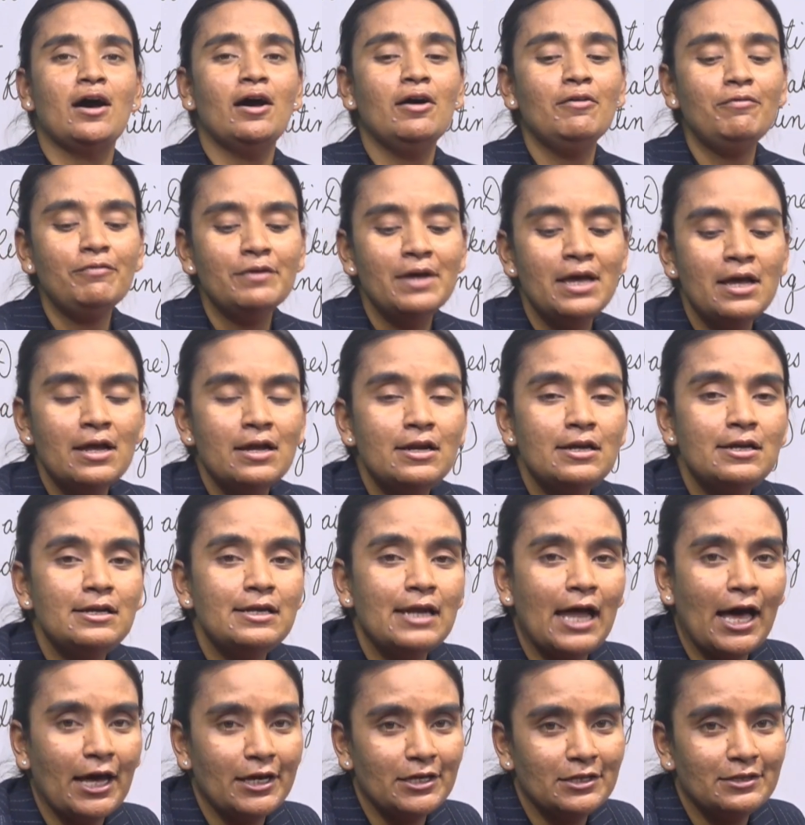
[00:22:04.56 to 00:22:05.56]
of
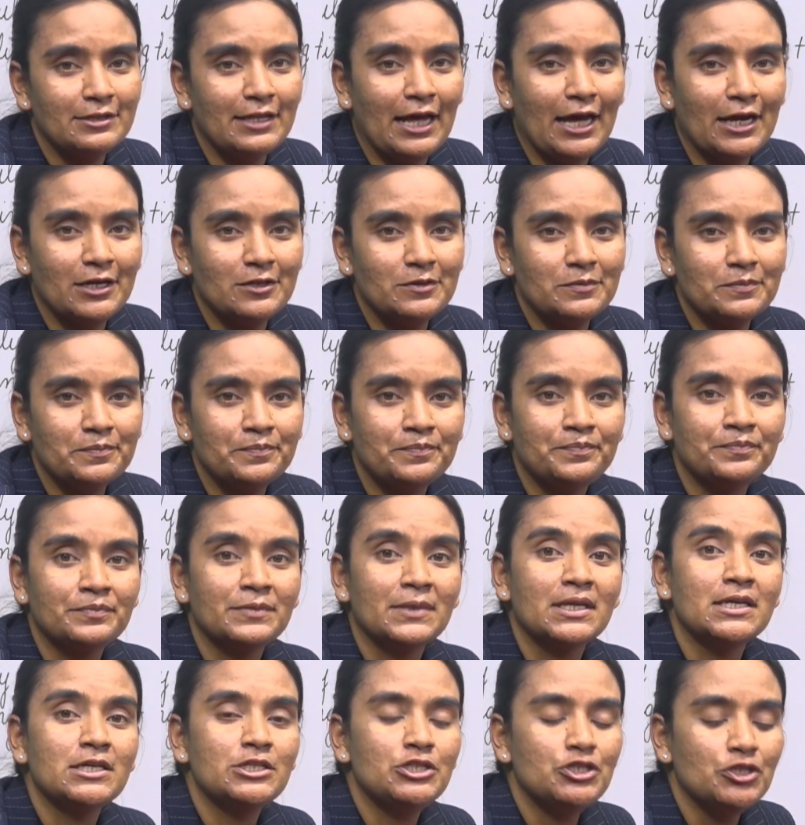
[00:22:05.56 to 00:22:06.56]
like that.
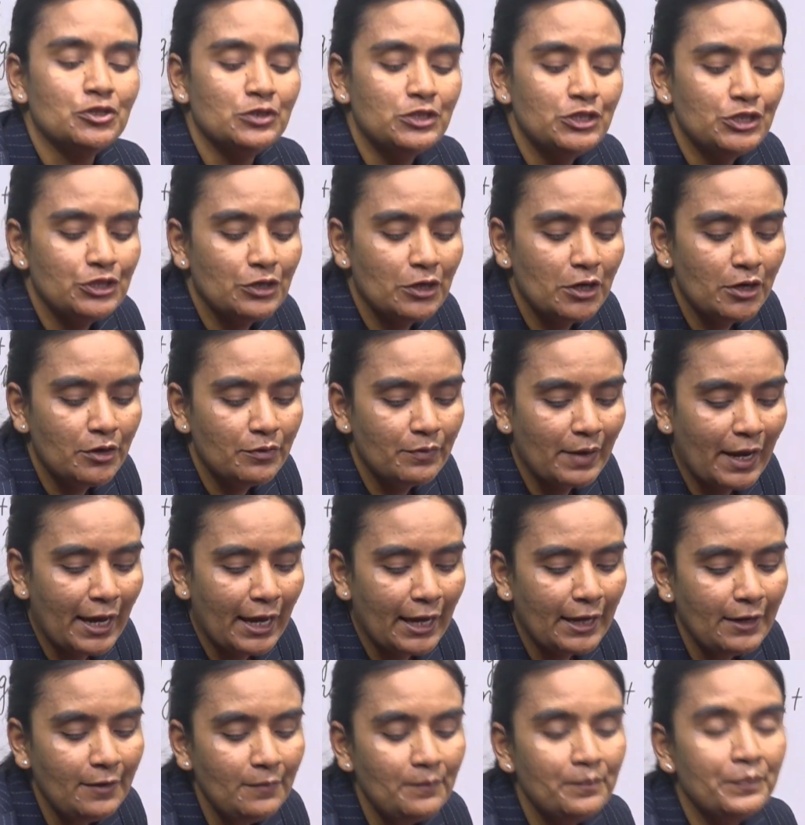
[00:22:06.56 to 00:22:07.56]
So
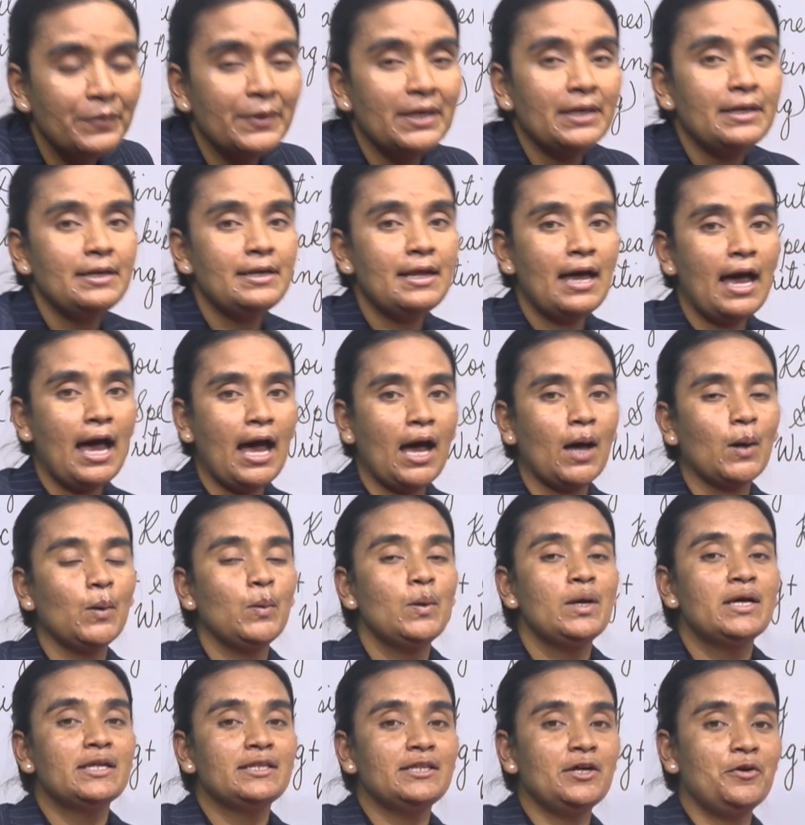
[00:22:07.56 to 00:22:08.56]
children,
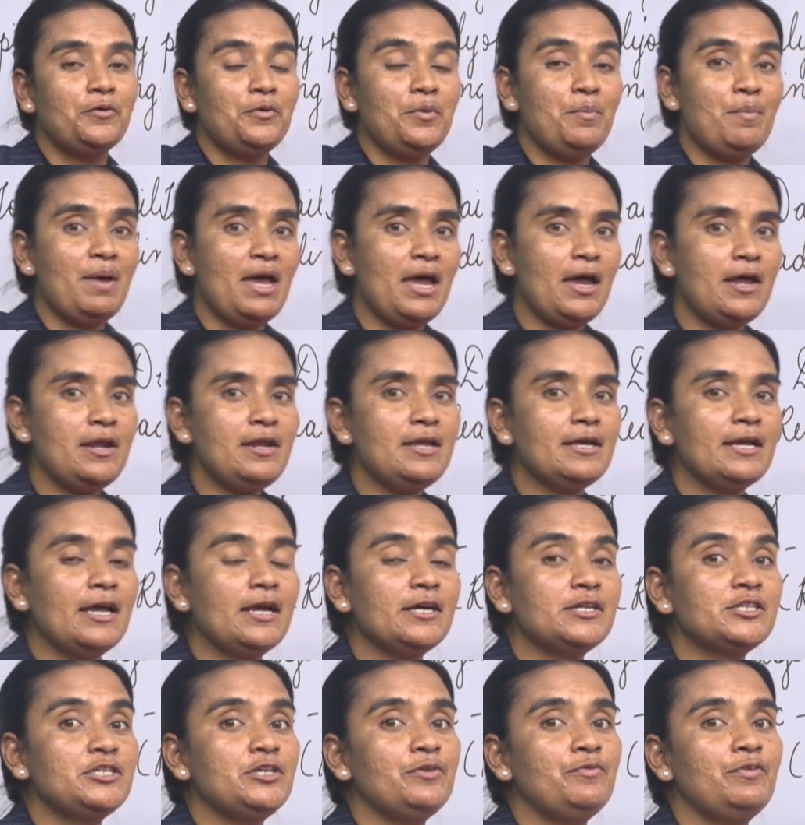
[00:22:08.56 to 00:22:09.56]
now the remaining
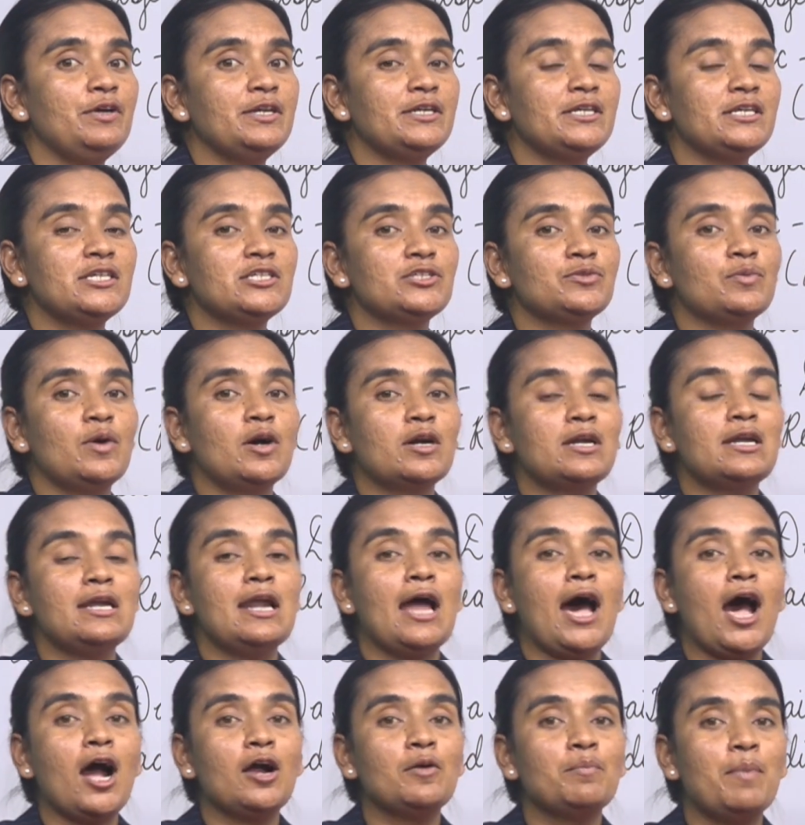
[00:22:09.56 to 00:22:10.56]
activities what
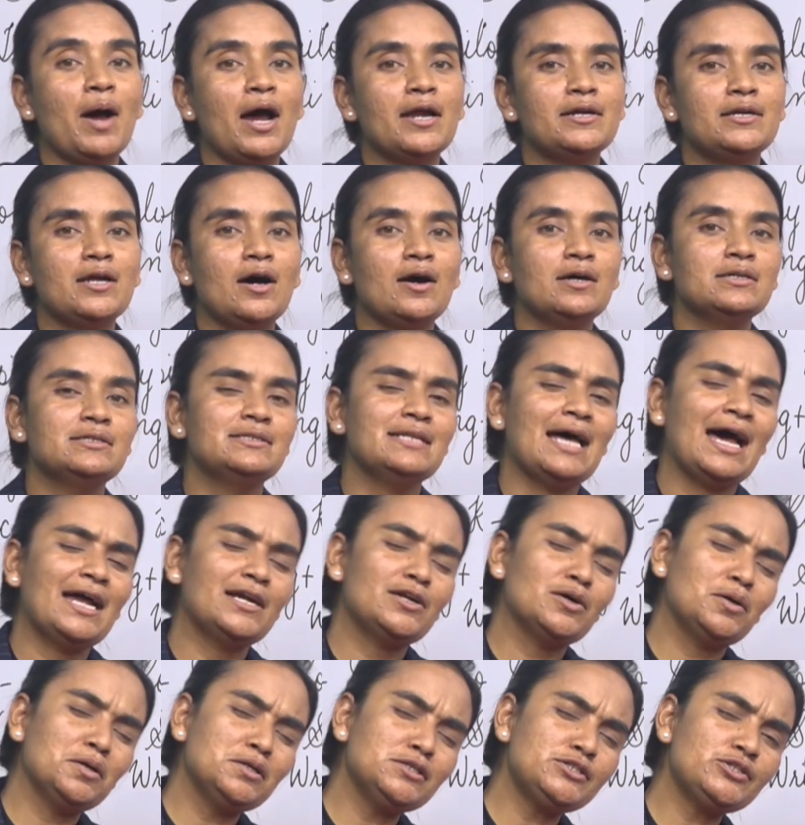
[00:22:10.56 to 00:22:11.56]
Lakpa does,
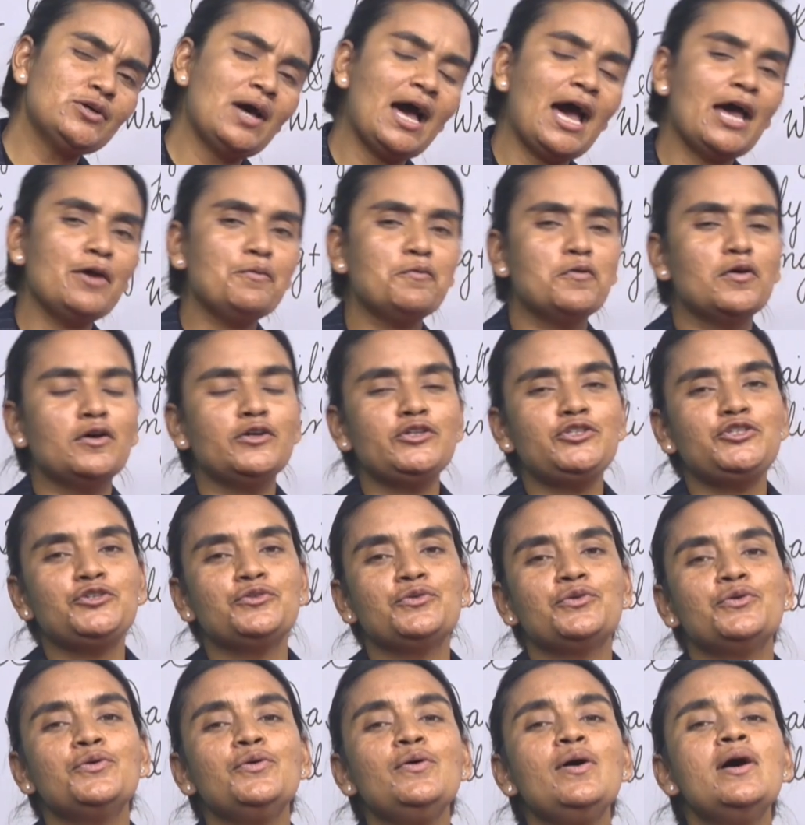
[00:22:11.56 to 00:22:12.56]
that also I want
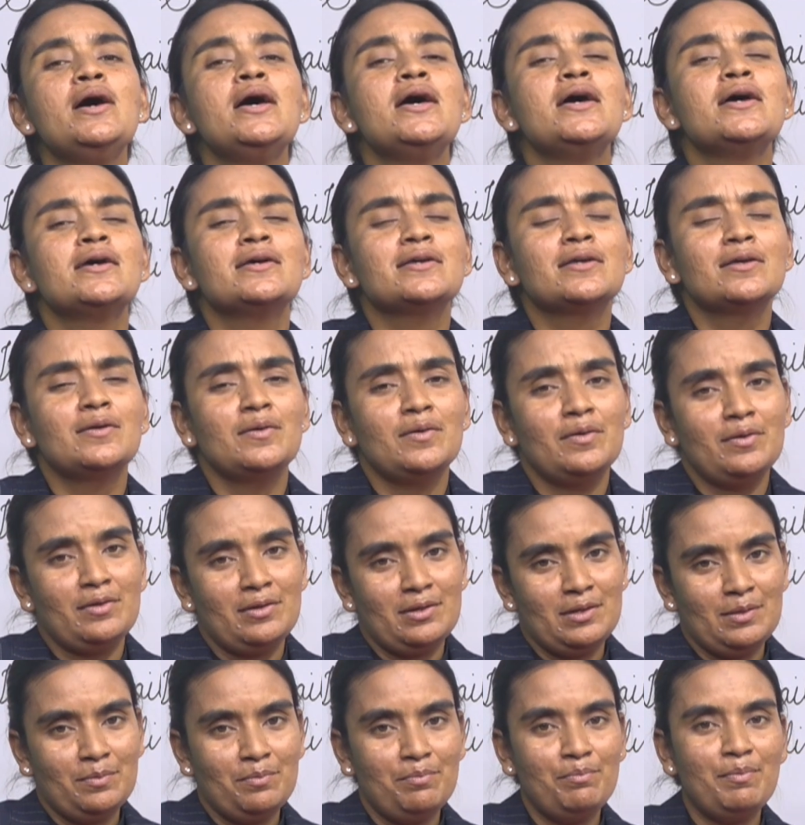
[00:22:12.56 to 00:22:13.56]
to
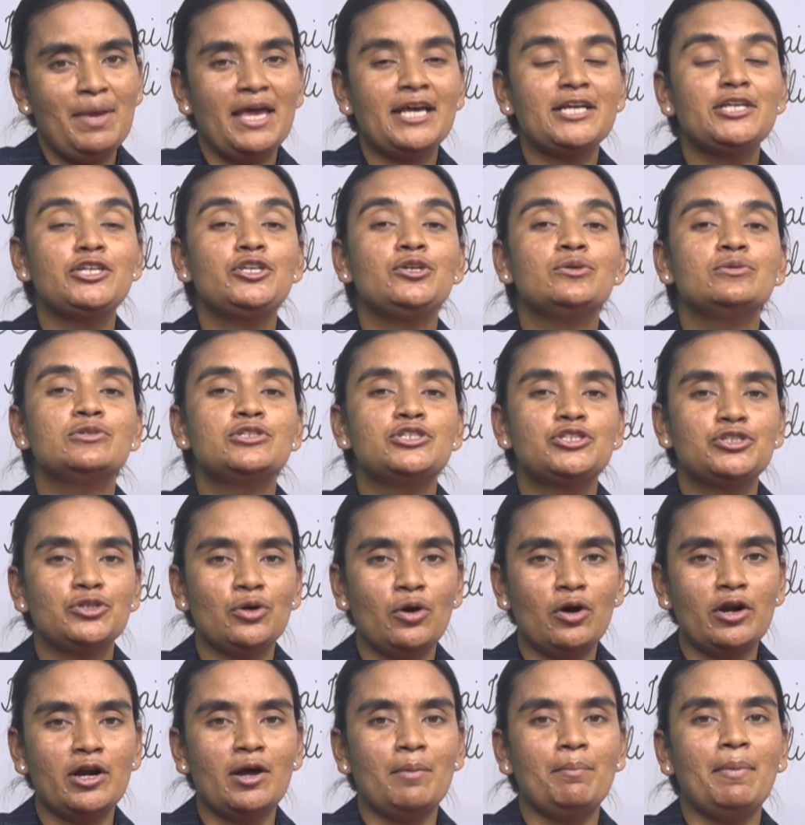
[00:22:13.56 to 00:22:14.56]
make you
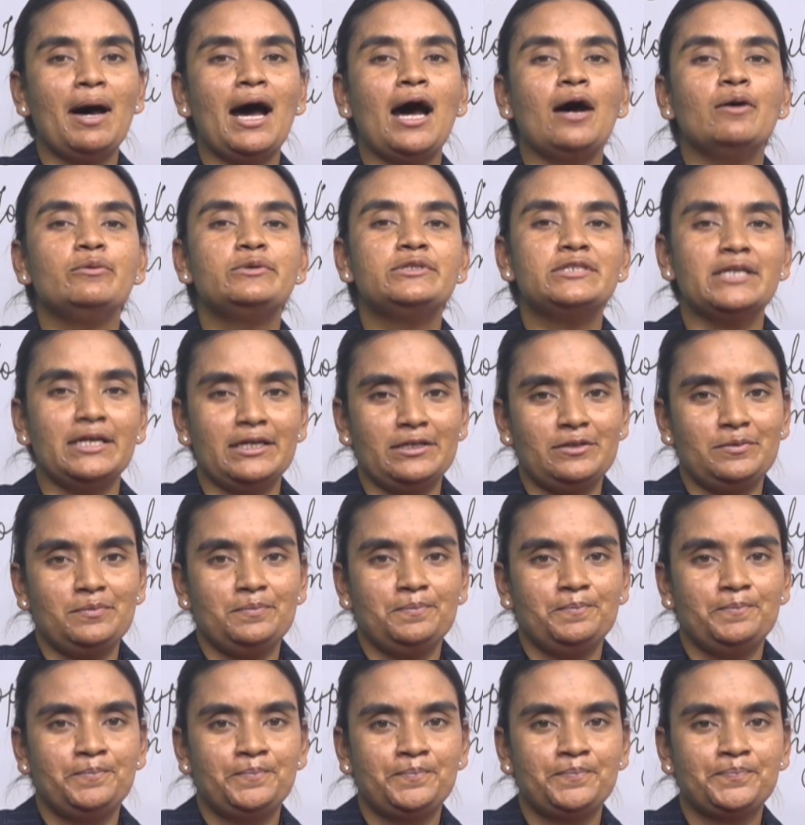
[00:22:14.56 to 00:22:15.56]
sure about it.
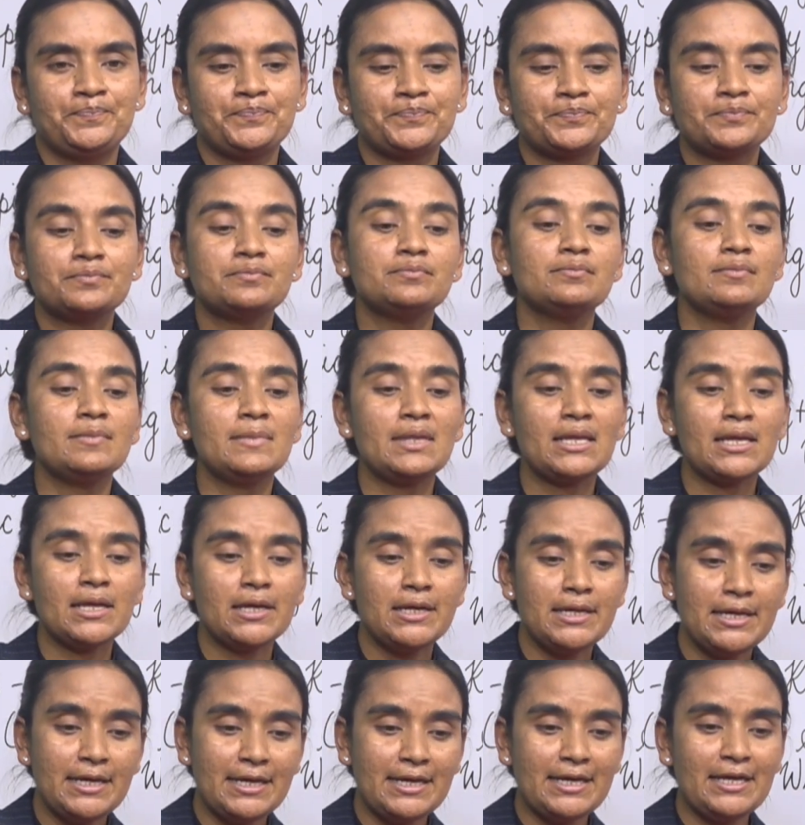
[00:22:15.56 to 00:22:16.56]

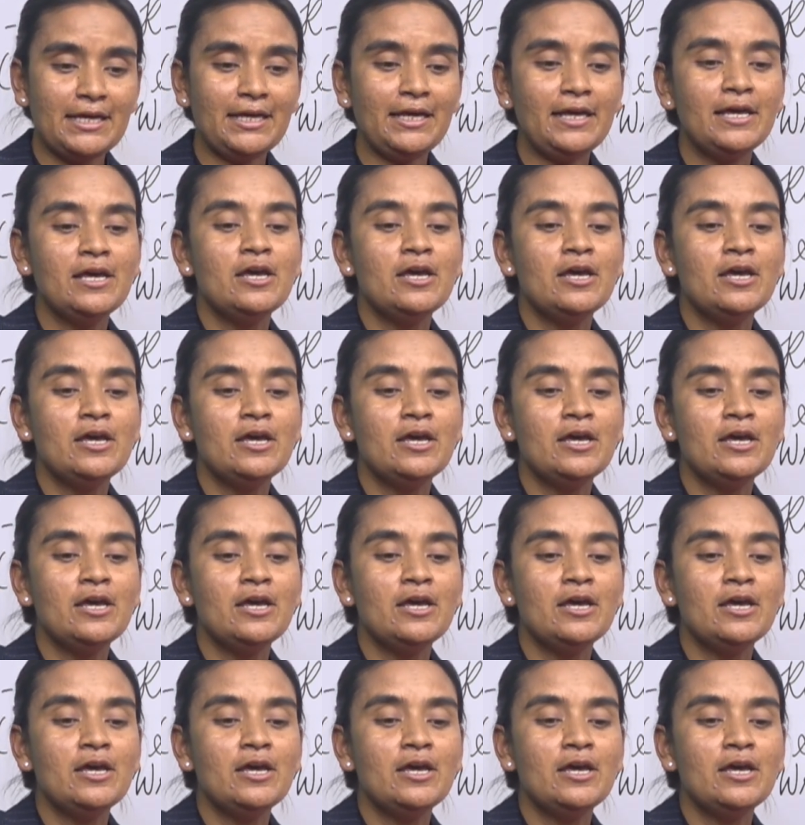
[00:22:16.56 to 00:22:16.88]
His